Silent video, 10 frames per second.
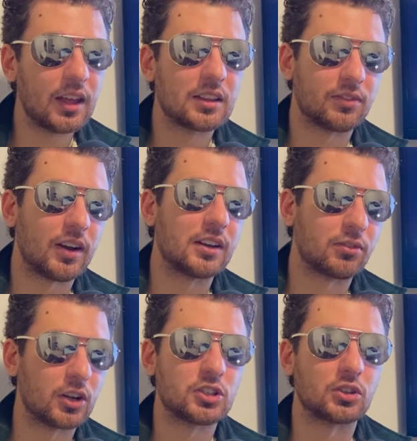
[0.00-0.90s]
to find a
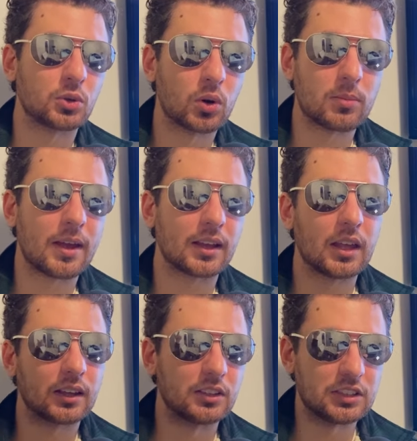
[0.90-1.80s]
franchise quarterback
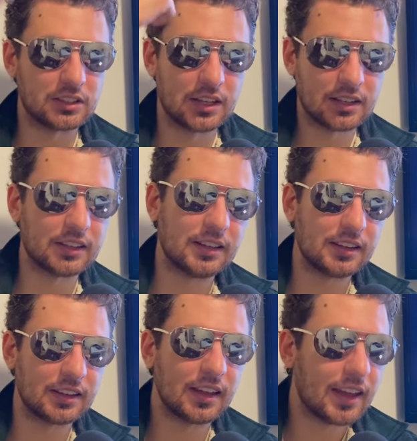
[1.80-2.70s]
because he did it in
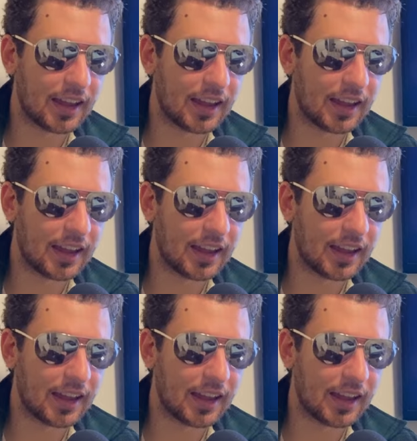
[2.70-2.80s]
Indy